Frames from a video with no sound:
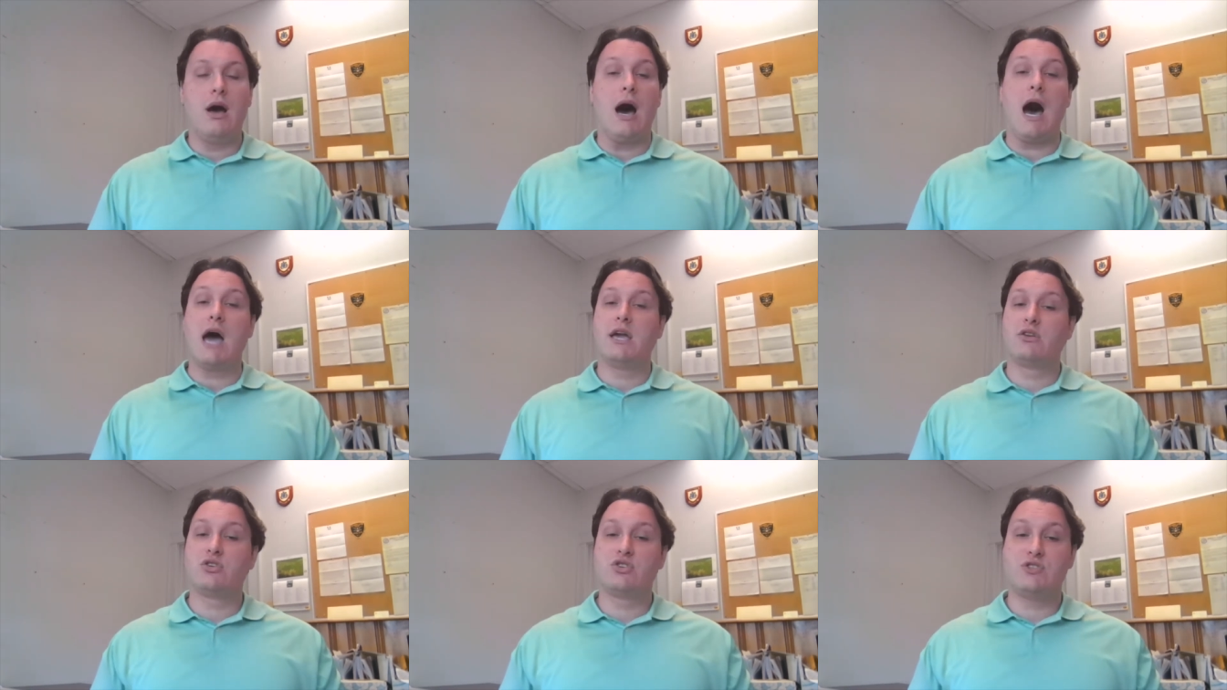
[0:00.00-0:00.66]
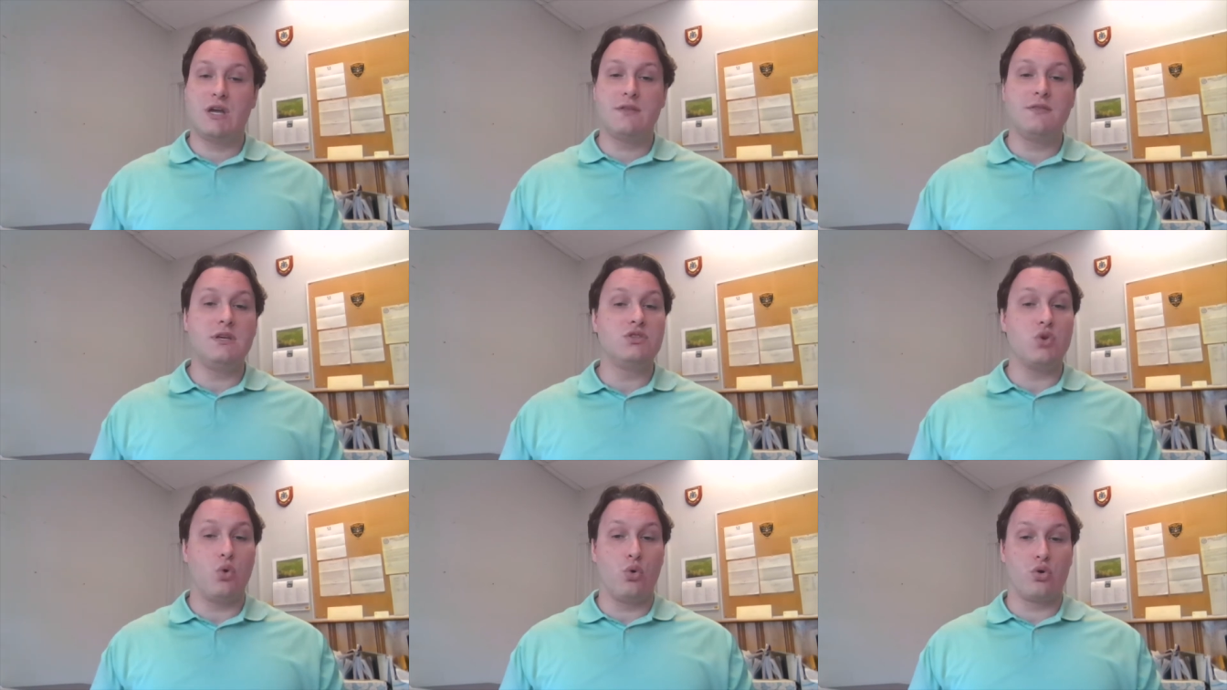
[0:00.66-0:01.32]
I understand
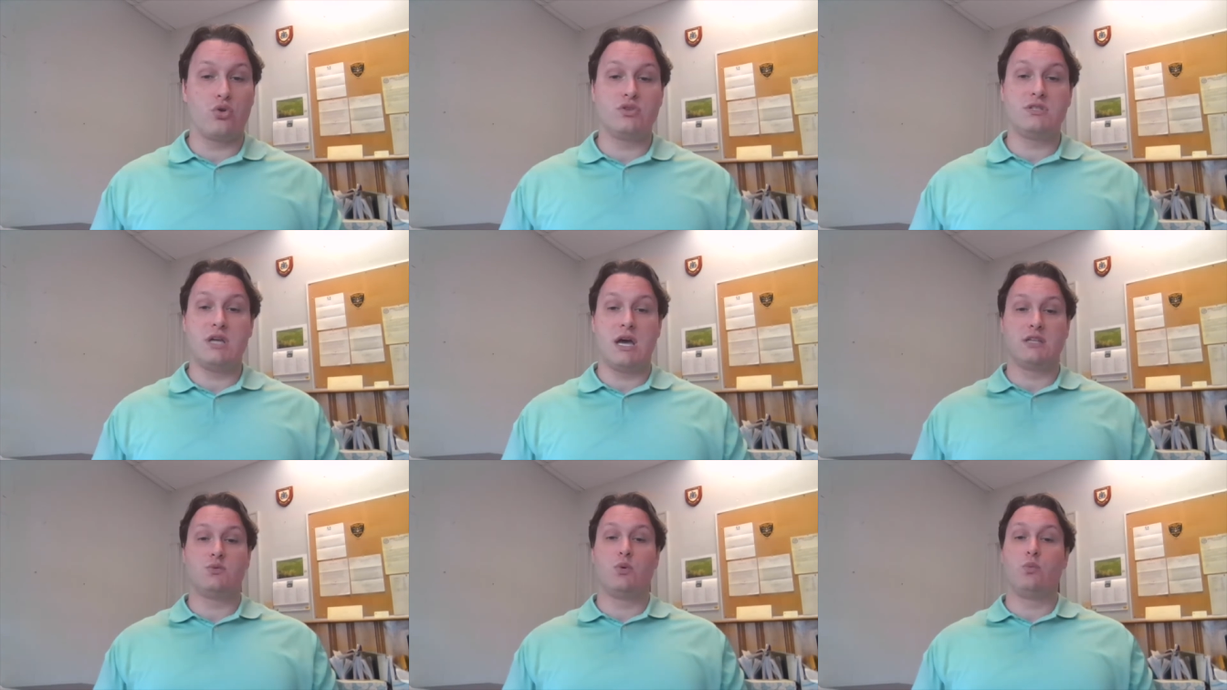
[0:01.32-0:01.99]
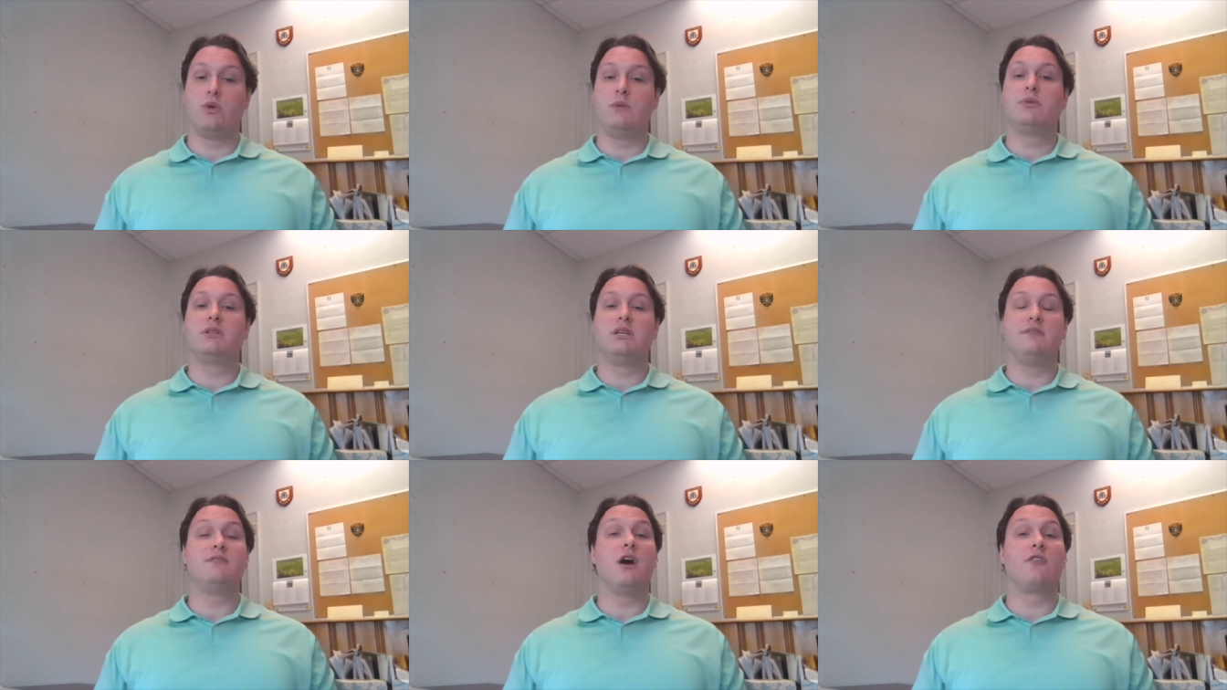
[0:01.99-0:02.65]
these orders test what we
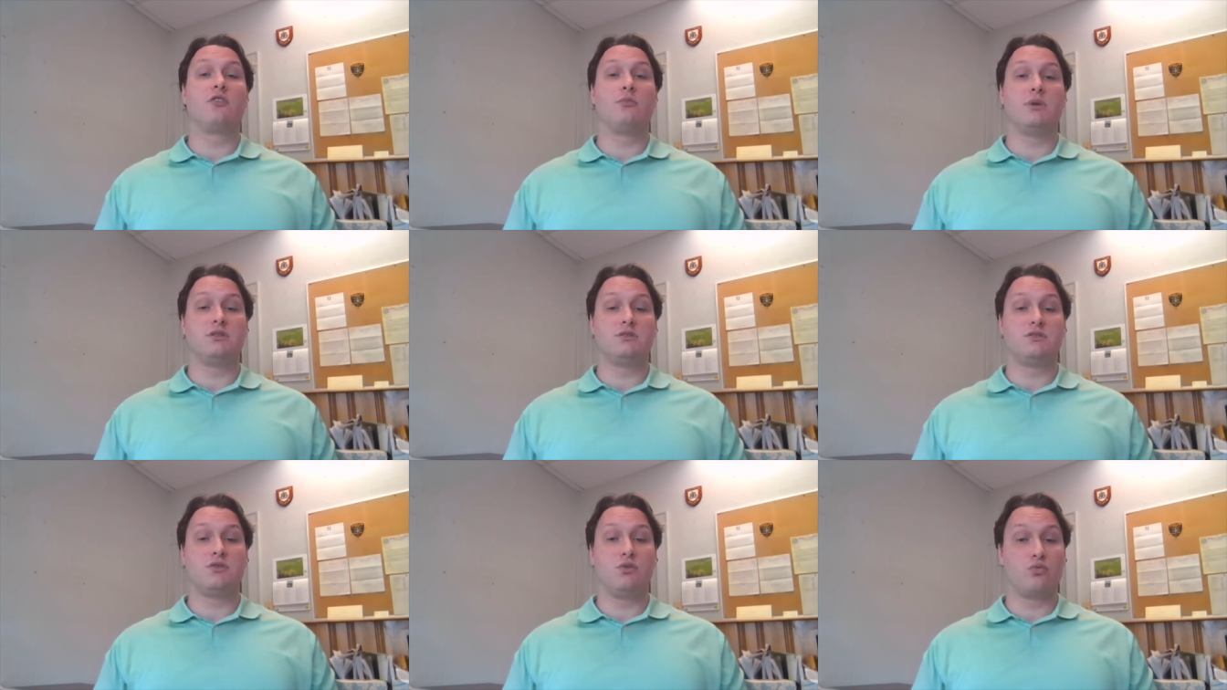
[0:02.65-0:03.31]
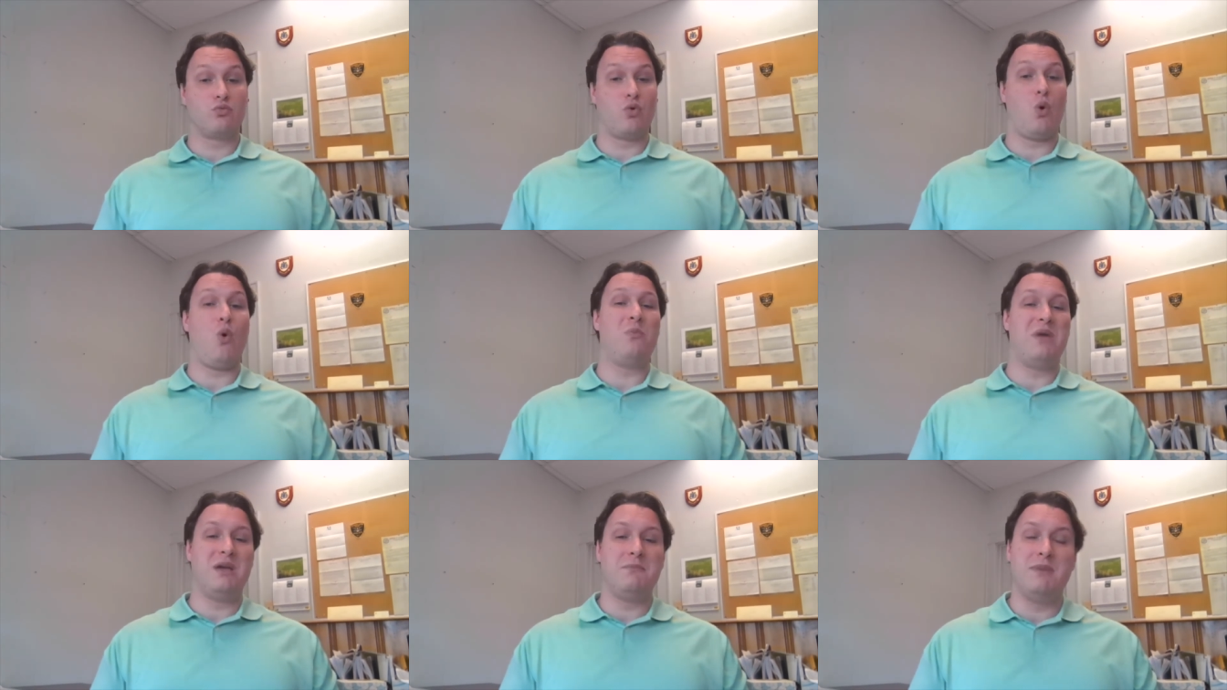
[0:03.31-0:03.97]
believe government's role
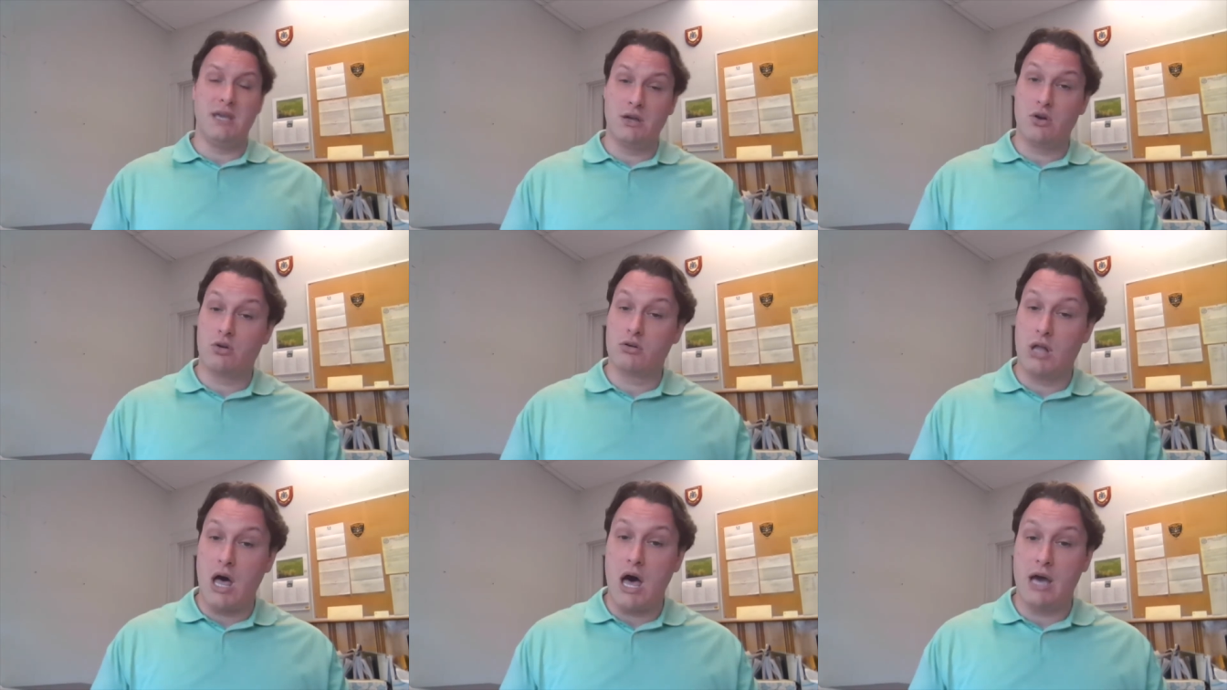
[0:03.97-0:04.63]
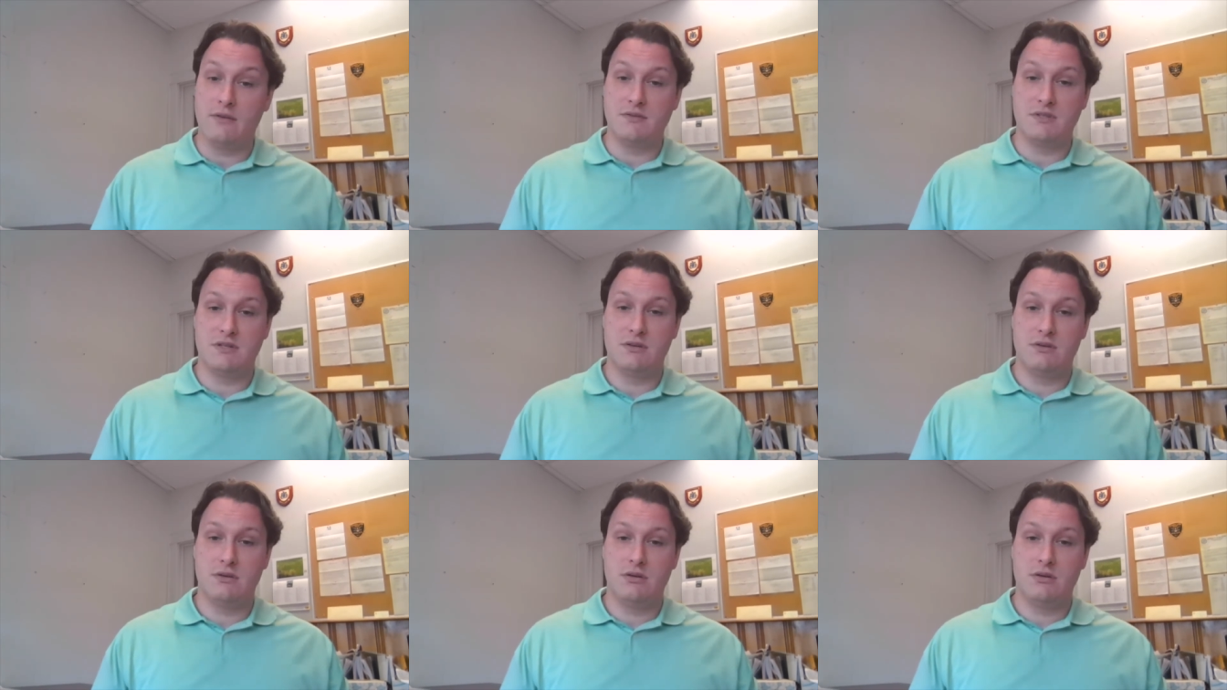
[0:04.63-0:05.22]
may be in our lives.